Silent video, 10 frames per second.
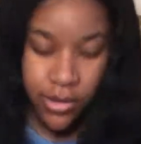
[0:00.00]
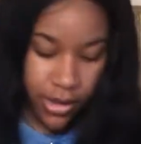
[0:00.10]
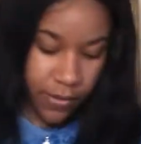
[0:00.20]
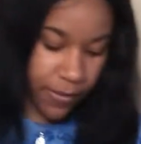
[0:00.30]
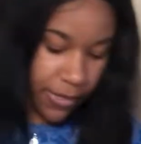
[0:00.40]

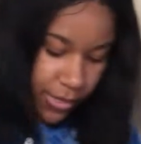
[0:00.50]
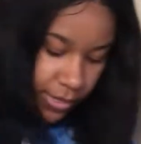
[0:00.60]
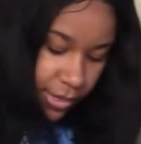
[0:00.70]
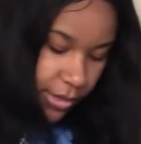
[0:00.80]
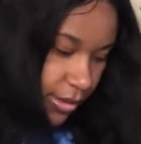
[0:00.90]
there.
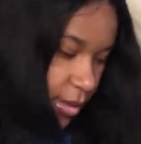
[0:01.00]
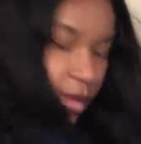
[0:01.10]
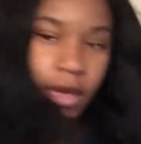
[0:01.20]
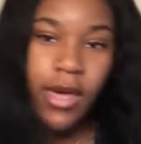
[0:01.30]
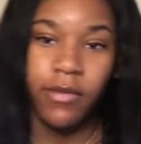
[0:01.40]

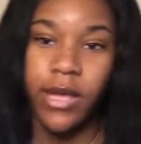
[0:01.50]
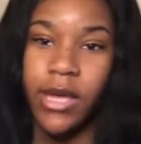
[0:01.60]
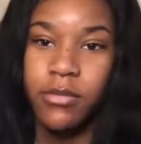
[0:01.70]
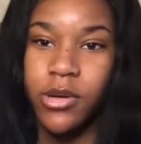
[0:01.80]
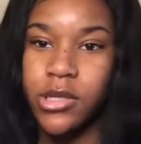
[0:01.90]
I have like
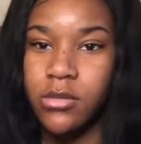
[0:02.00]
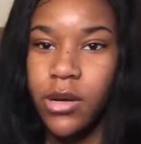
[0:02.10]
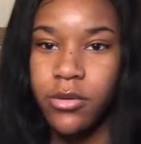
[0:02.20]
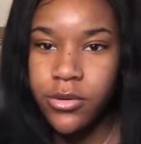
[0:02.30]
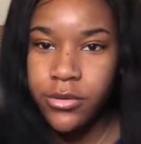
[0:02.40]
8 mirrors in my
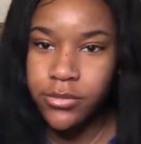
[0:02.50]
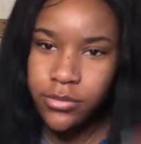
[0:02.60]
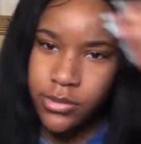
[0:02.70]
room.